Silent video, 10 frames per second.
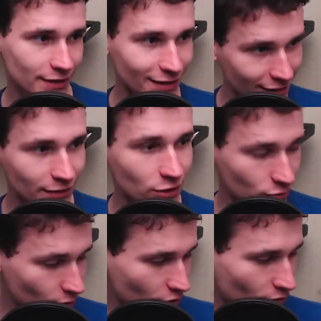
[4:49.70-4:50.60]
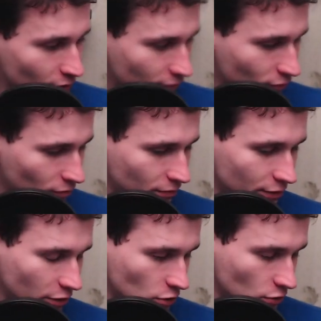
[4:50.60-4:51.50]
English, by the way, from
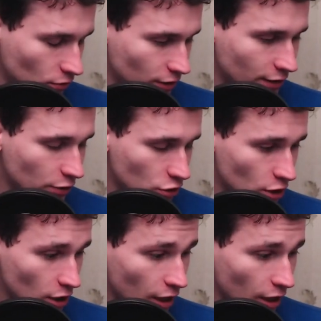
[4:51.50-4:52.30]
Russian to English,